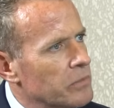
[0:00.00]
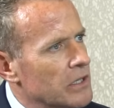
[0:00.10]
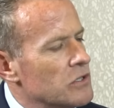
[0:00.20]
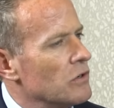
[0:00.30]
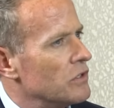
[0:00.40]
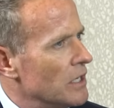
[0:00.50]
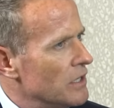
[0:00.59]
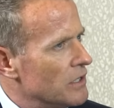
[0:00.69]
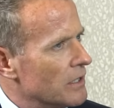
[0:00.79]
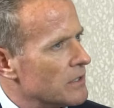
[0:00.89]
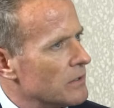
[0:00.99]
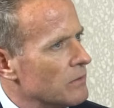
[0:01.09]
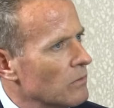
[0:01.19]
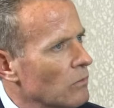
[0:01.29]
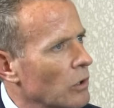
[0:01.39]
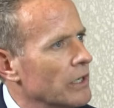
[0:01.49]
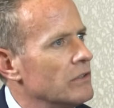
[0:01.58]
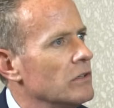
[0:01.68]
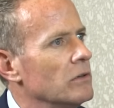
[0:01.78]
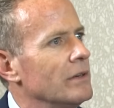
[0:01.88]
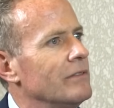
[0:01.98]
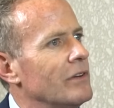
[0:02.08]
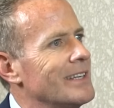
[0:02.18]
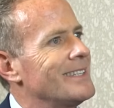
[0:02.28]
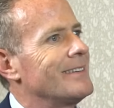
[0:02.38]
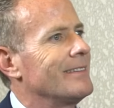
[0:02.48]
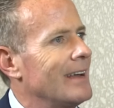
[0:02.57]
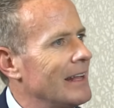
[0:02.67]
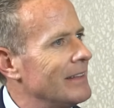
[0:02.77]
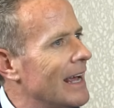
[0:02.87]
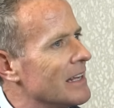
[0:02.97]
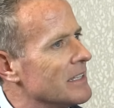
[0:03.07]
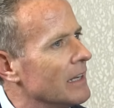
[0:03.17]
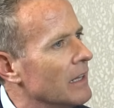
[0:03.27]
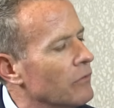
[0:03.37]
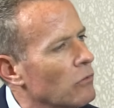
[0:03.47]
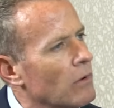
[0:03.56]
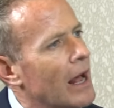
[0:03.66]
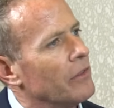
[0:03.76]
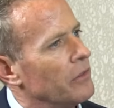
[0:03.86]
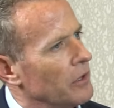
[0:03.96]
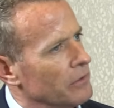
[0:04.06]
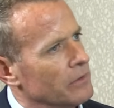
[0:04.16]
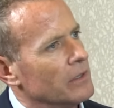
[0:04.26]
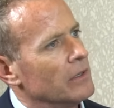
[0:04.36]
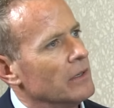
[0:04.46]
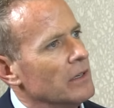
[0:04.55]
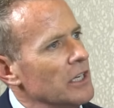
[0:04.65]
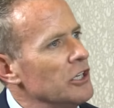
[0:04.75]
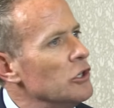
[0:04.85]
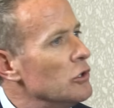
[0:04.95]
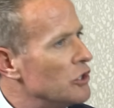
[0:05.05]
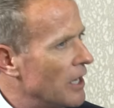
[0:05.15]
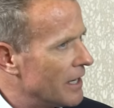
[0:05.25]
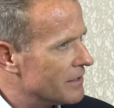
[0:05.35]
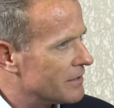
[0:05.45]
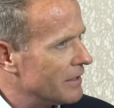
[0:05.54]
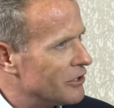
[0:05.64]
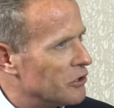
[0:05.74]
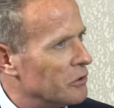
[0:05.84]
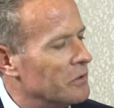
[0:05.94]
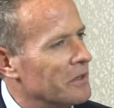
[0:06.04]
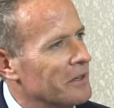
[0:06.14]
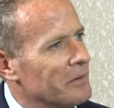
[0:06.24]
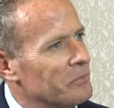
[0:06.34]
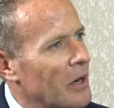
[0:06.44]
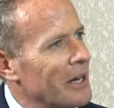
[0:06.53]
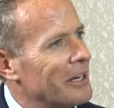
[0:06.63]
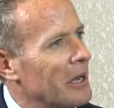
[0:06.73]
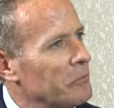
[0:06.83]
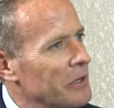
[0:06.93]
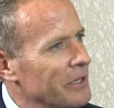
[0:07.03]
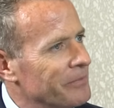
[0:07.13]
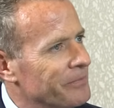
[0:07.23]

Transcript: big strategics wanting to invest at the asset level rather than in new shares issued by a company.